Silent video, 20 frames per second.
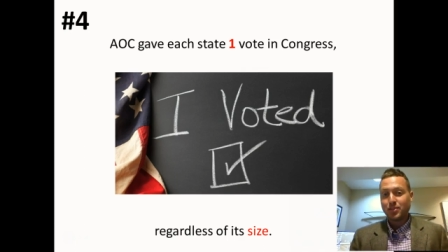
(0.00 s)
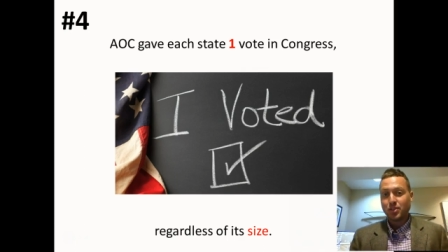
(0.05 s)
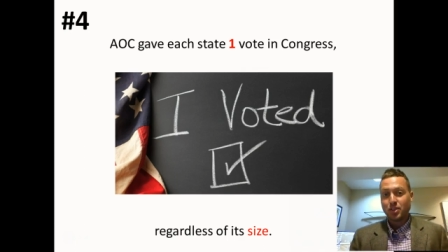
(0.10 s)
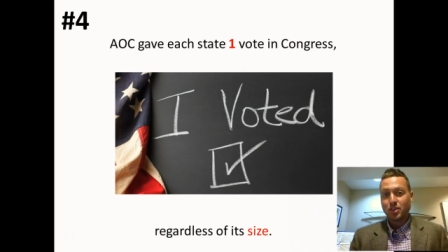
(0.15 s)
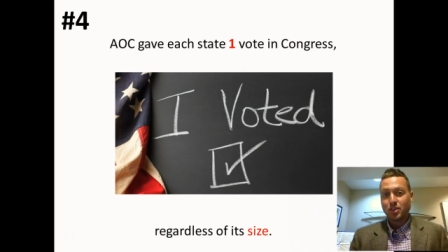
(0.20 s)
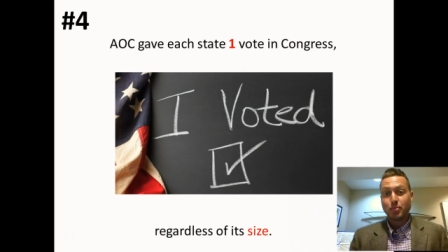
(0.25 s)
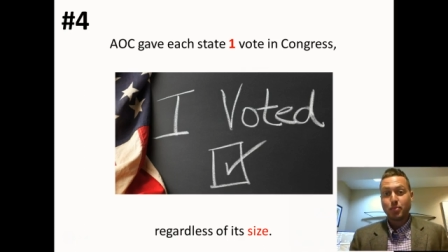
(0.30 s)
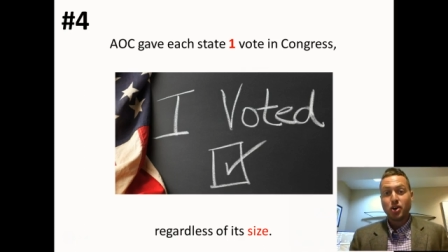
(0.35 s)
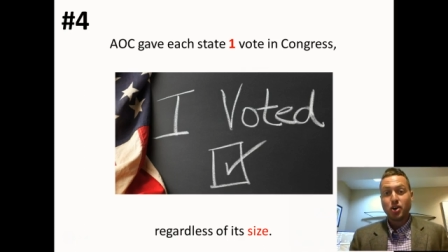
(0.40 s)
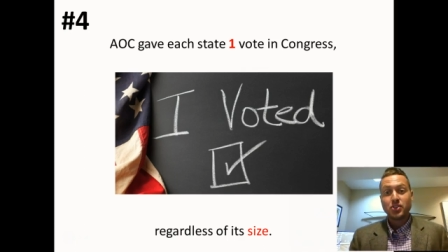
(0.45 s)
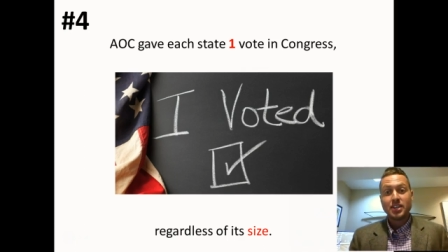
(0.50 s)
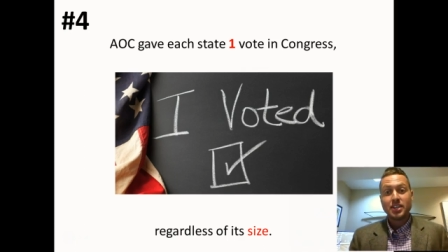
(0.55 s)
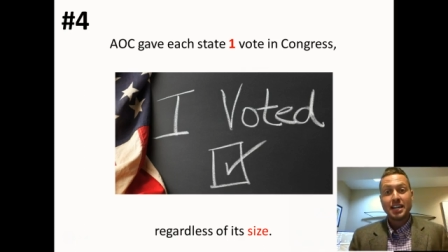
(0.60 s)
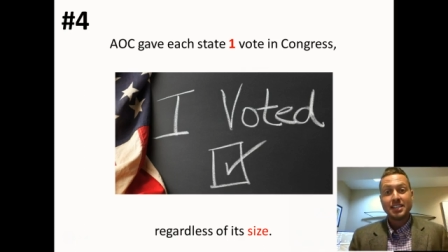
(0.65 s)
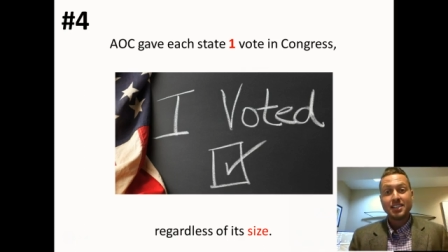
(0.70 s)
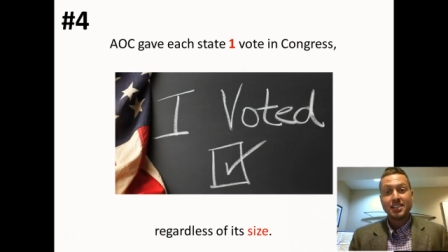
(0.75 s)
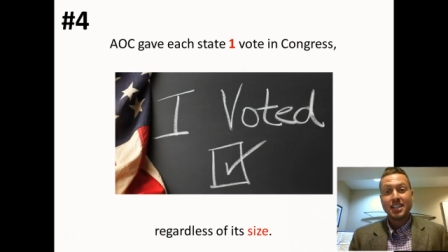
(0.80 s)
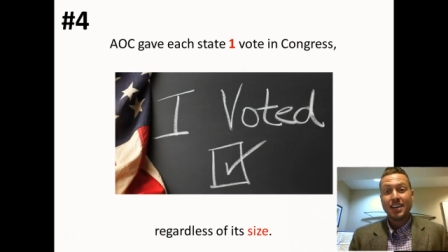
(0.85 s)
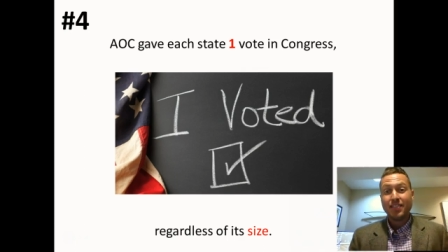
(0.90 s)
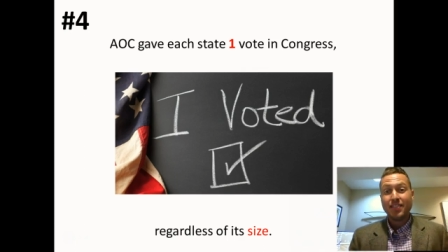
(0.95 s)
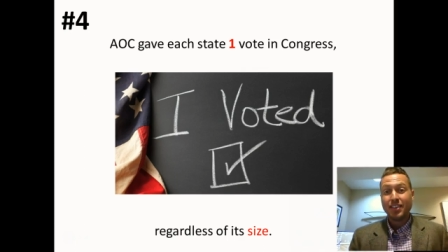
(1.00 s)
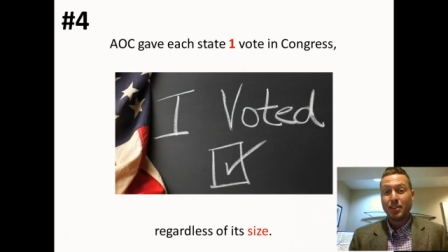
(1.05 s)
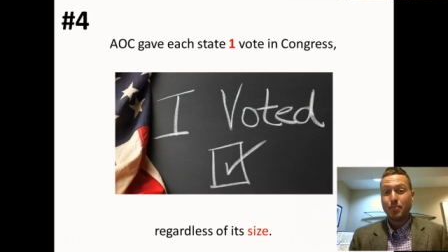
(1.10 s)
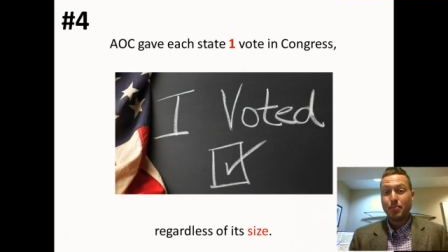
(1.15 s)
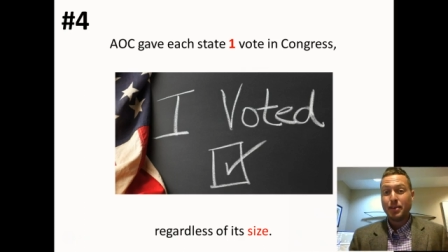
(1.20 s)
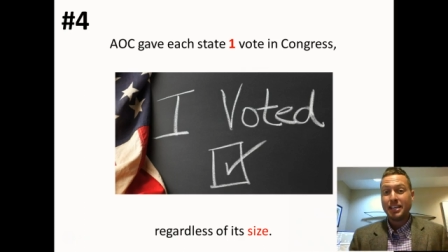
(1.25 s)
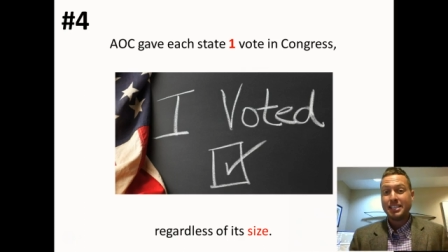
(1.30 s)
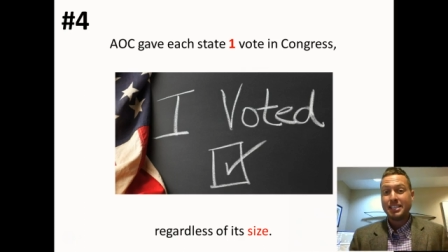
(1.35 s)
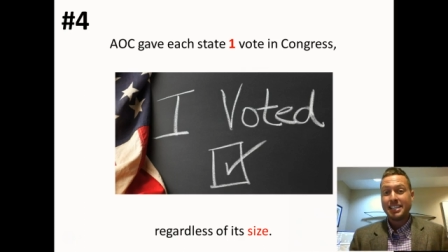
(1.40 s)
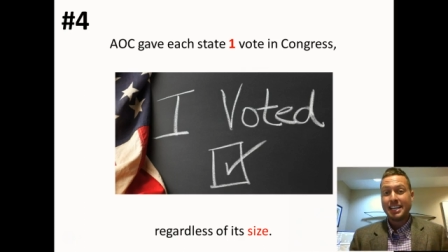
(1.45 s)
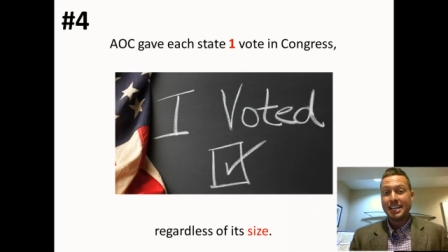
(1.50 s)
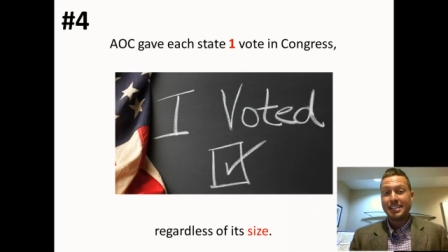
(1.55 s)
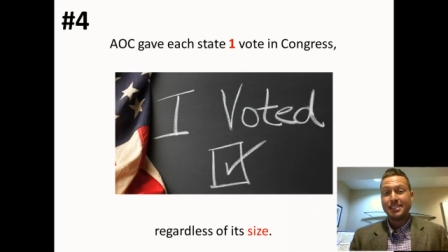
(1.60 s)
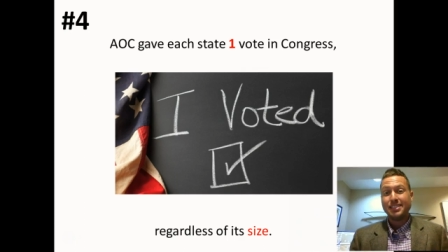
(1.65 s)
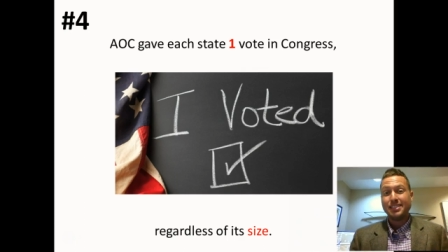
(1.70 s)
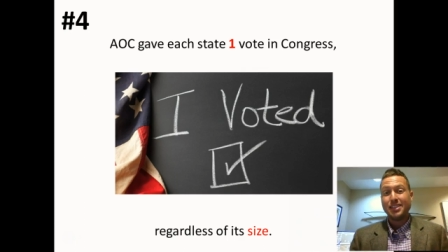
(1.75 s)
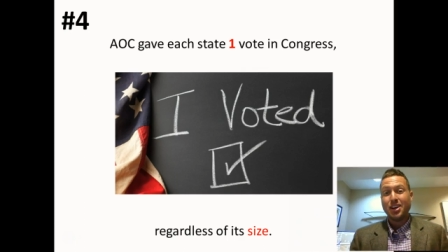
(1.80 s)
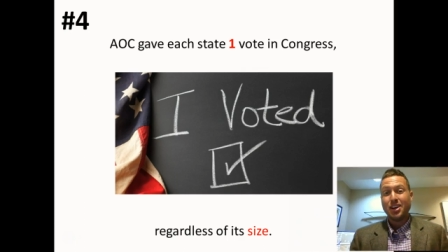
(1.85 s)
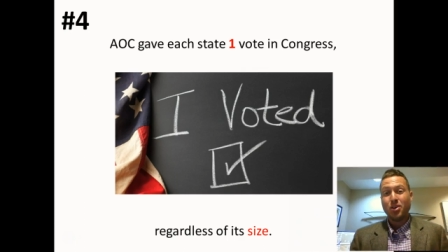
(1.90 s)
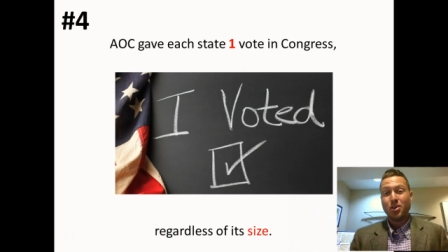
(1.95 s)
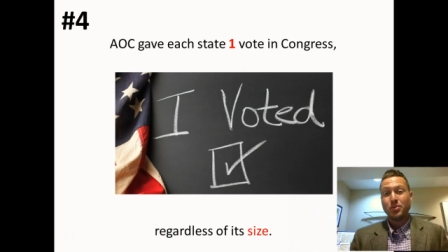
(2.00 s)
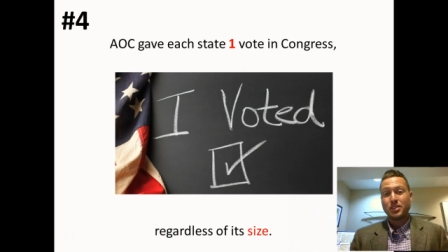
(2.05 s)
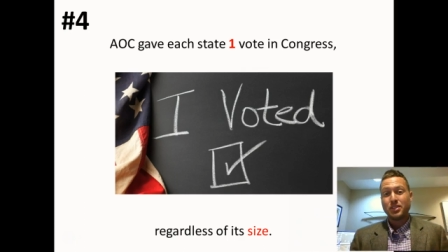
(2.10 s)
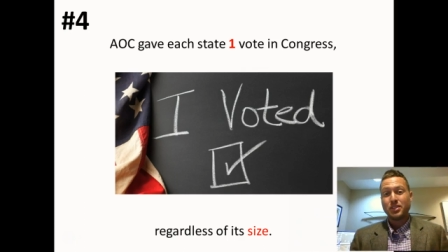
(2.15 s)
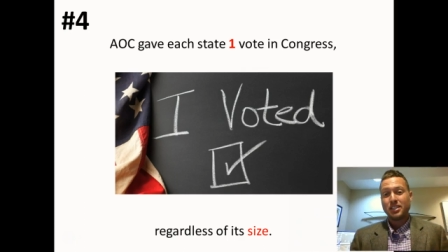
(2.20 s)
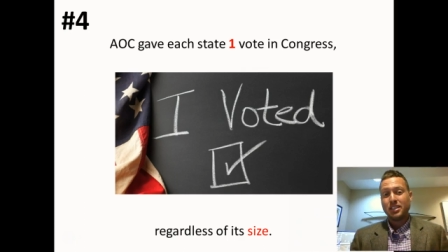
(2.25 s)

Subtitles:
So the small states love it, the big states don't.